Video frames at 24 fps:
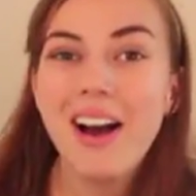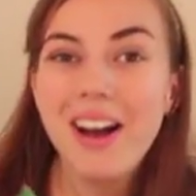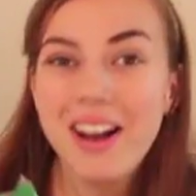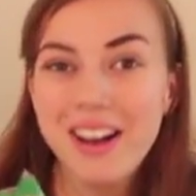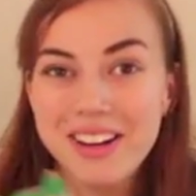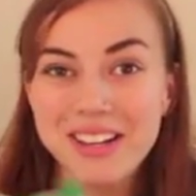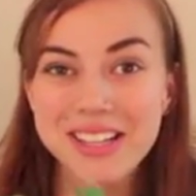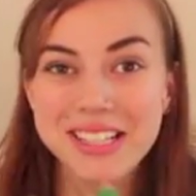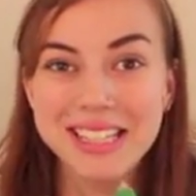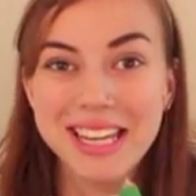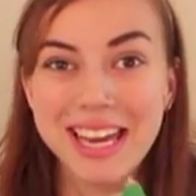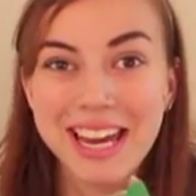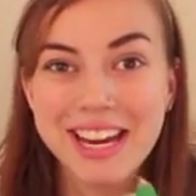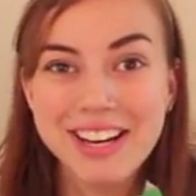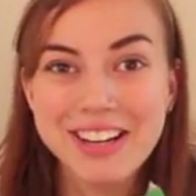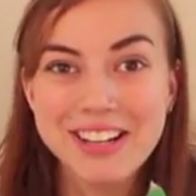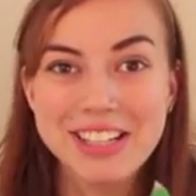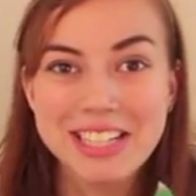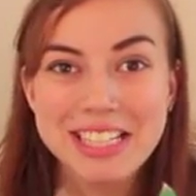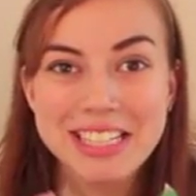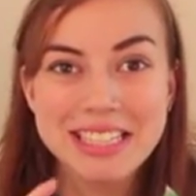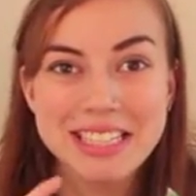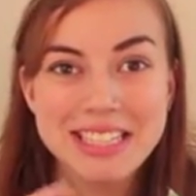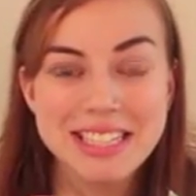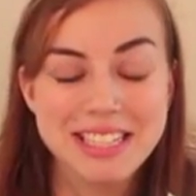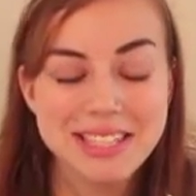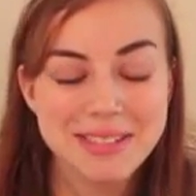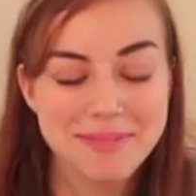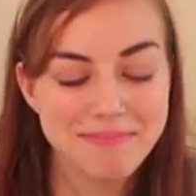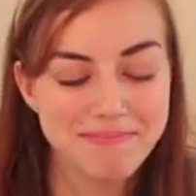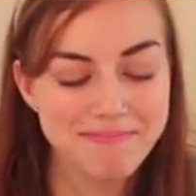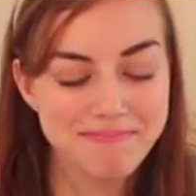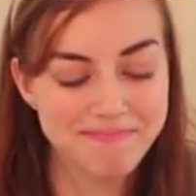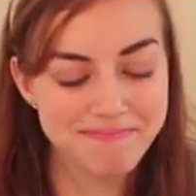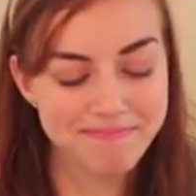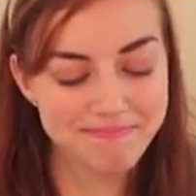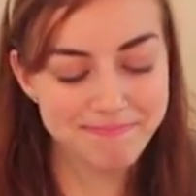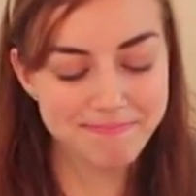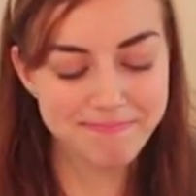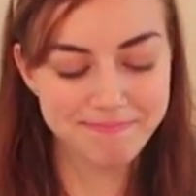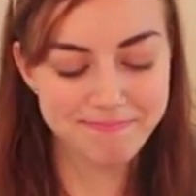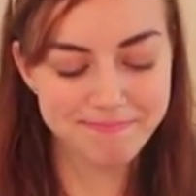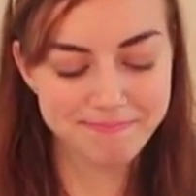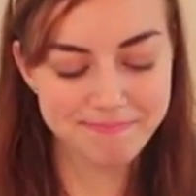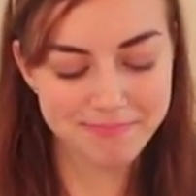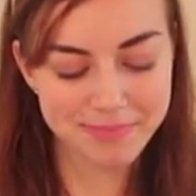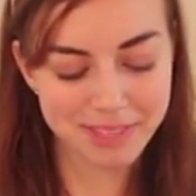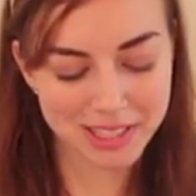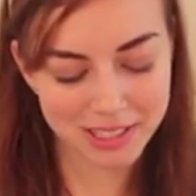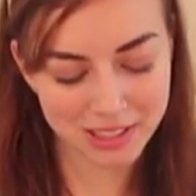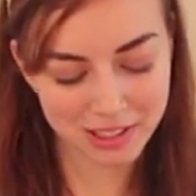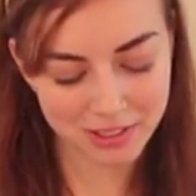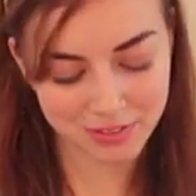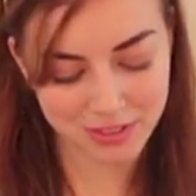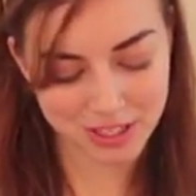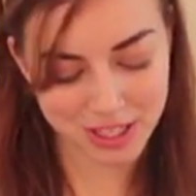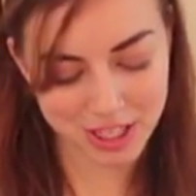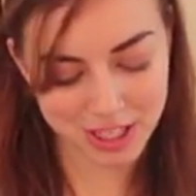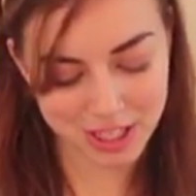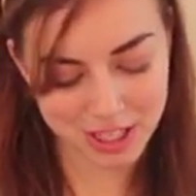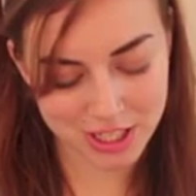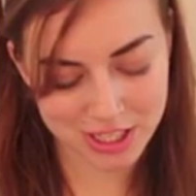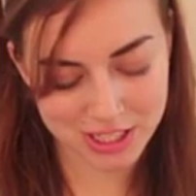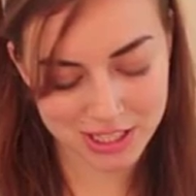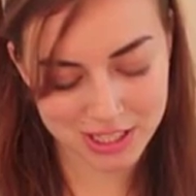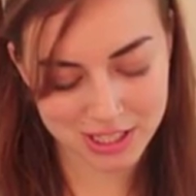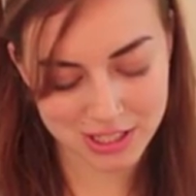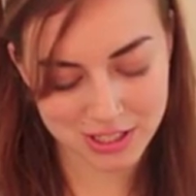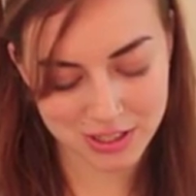are carrots. I love carrots.